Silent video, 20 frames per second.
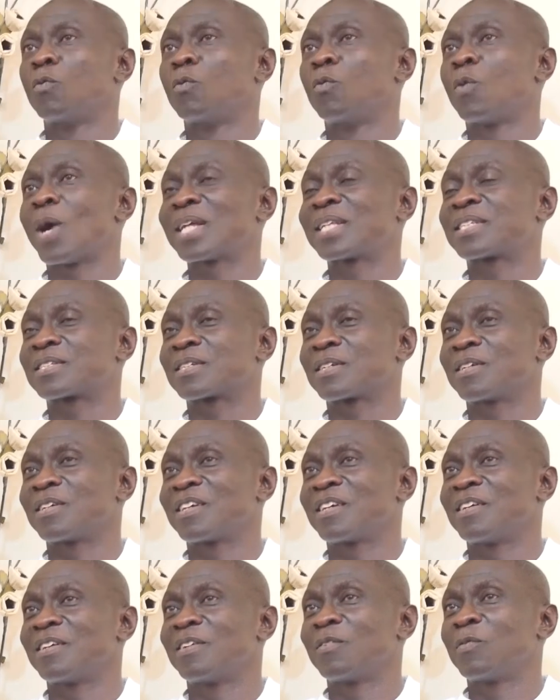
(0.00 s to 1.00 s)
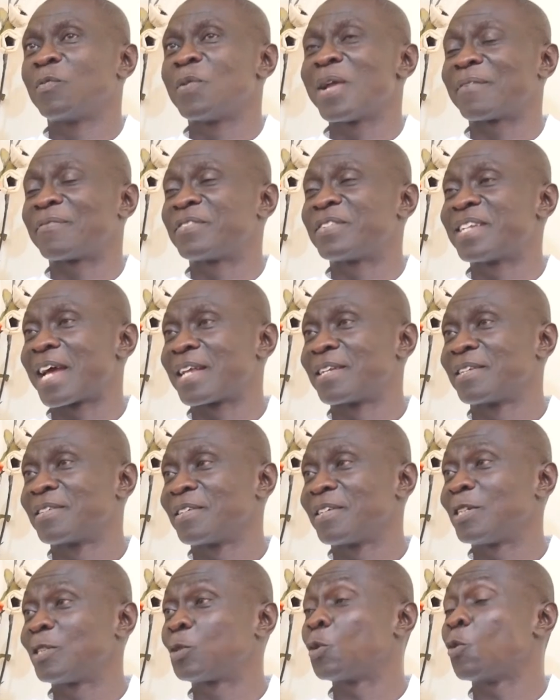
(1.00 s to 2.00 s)
What we have done
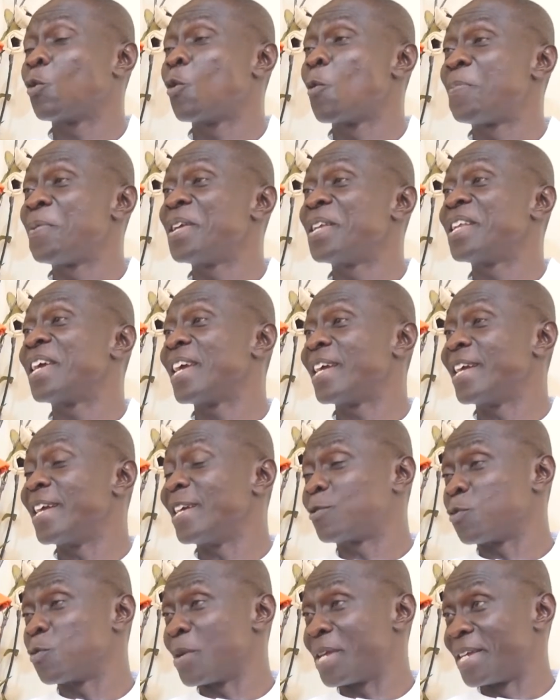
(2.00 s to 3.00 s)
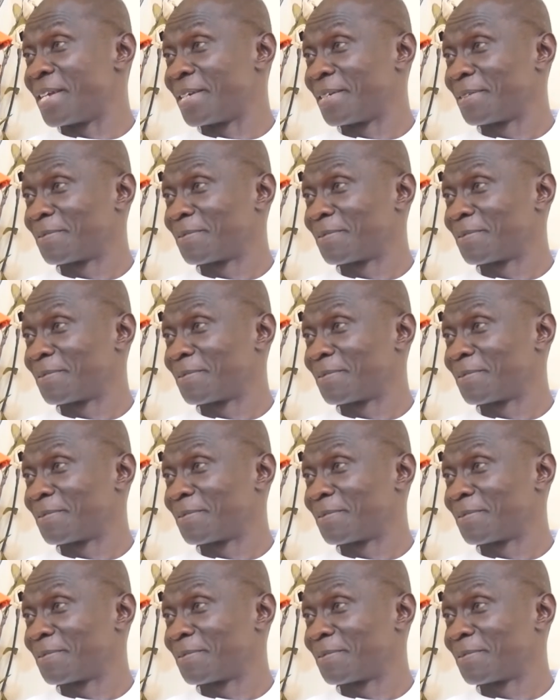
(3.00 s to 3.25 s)
is to open a gateway.